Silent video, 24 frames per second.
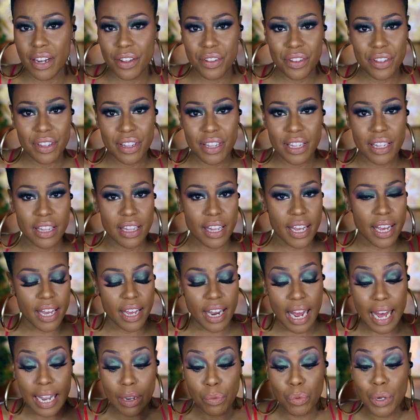other than
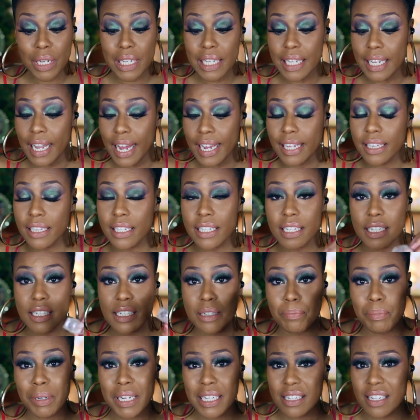that, I really like
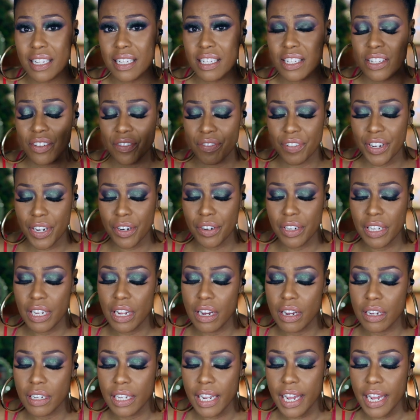these. Plus, these are very long